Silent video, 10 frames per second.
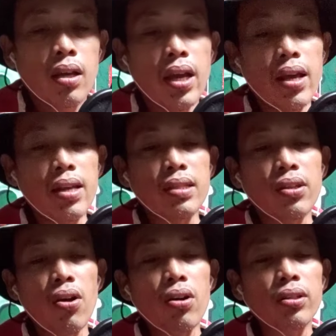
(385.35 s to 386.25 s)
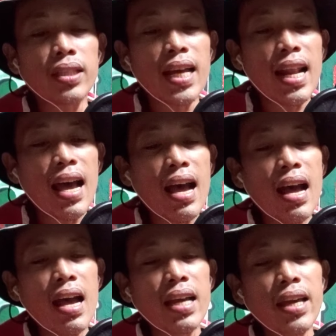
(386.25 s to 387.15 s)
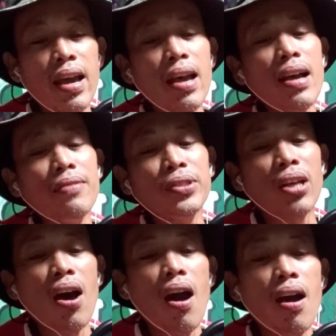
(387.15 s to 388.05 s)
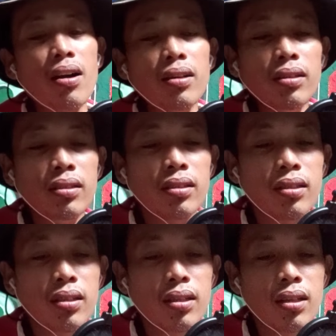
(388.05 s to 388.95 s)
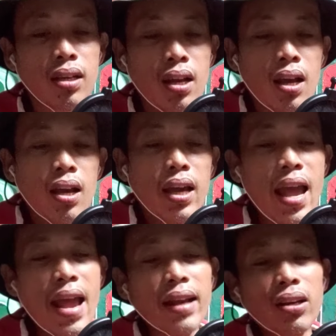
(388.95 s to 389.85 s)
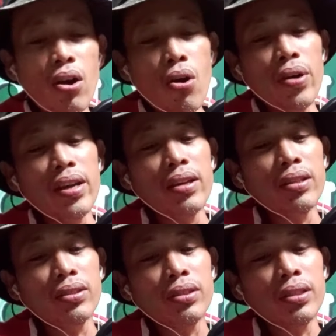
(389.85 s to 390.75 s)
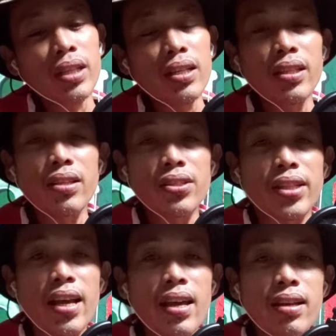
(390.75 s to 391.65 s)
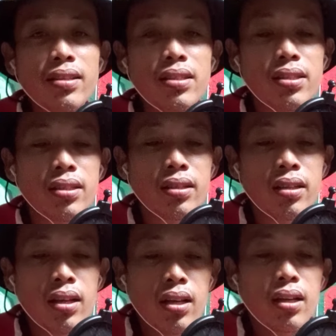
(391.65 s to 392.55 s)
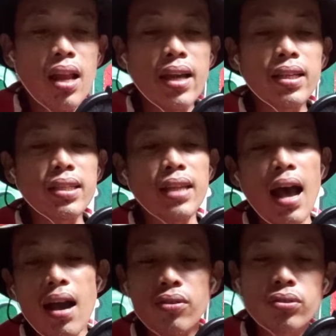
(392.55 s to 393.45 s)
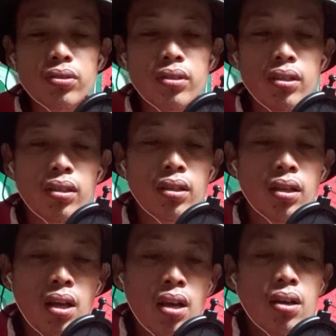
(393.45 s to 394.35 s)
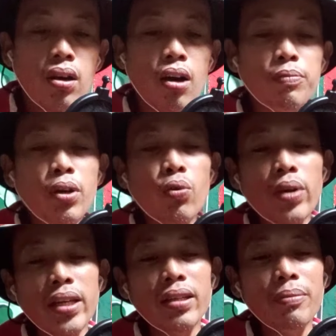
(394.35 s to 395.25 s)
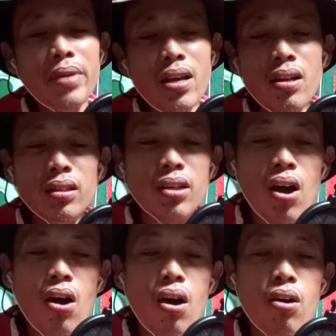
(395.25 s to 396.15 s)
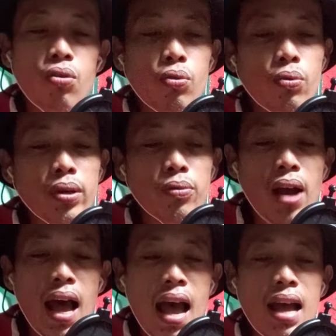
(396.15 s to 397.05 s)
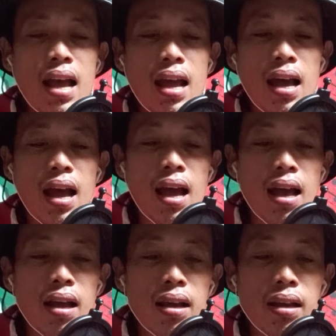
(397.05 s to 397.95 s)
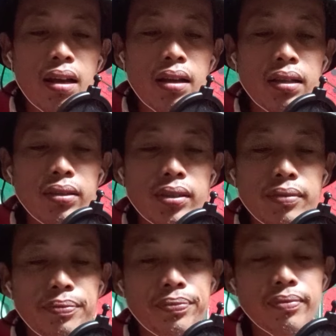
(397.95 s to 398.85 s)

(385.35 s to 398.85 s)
It is a song that I have sung, echoing the distance like the sound of the windmill going round.